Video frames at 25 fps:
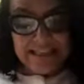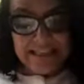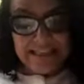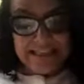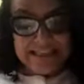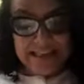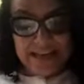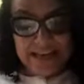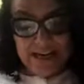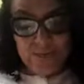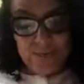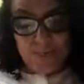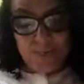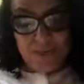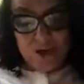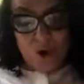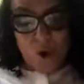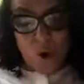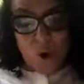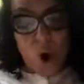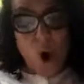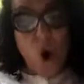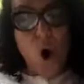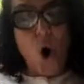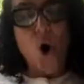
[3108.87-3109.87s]
that we
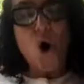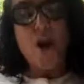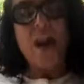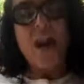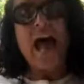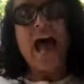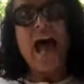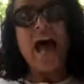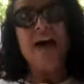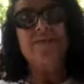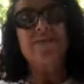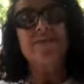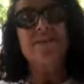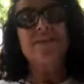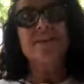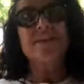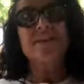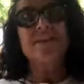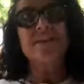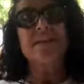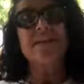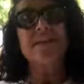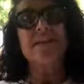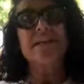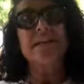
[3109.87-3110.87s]
all have
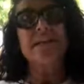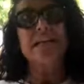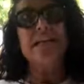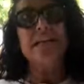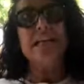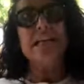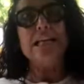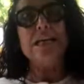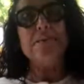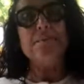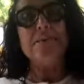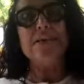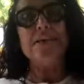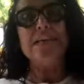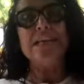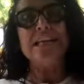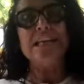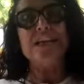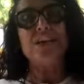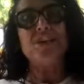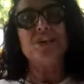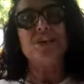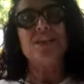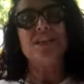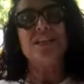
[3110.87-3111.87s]
certain
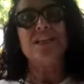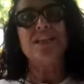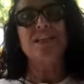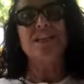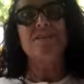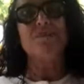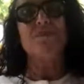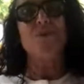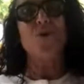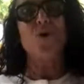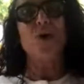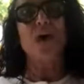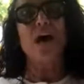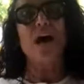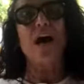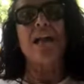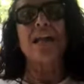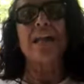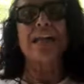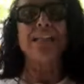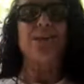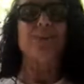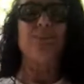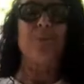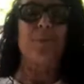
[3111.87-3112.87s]
limitations for our
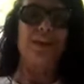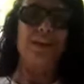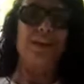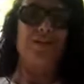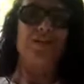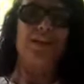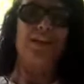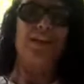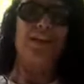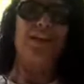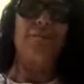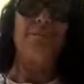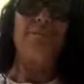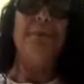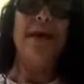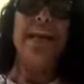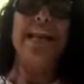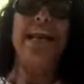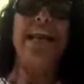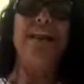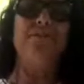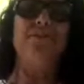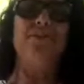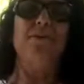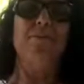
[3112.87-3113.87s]
expression, men
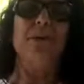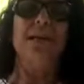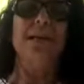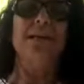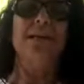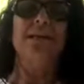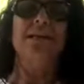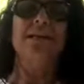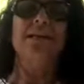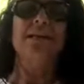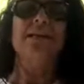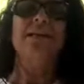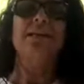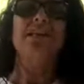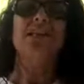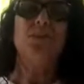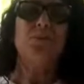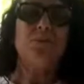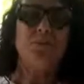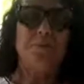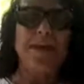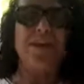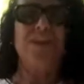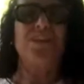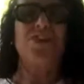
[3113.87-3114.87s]
and women,
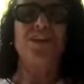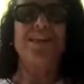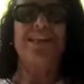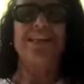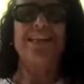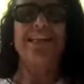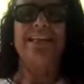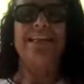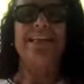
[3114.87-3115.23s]
especially.